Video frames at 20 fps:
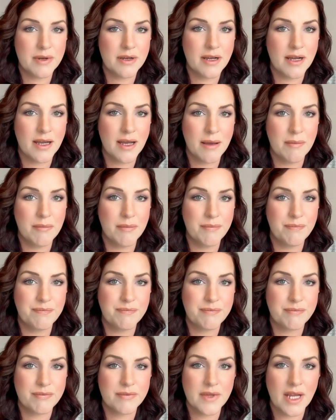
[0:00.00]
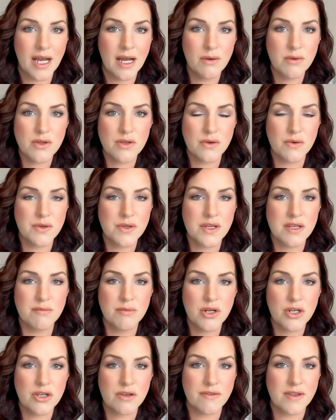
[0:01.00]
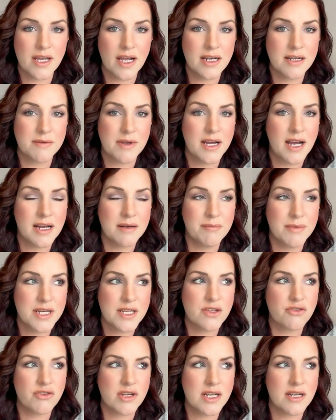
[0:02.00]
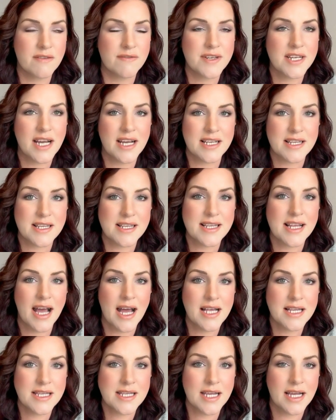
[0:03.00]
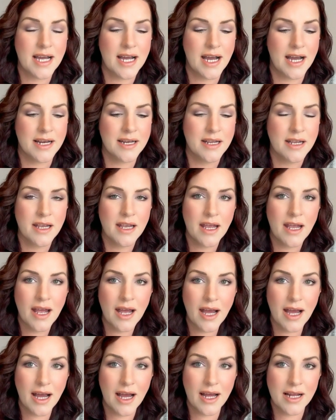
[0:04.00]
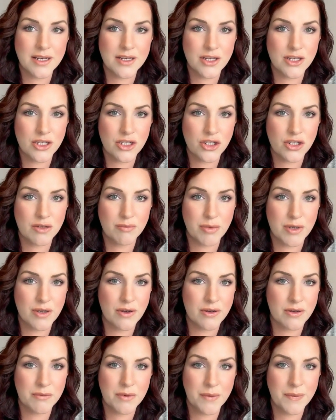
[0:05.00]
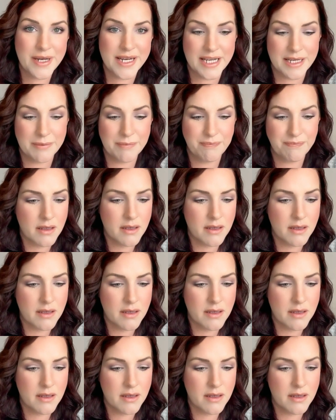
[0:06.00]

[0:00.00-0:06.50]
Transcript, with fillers: Um, outsource as much of the administrative tasks as you can, and you should be on a winner.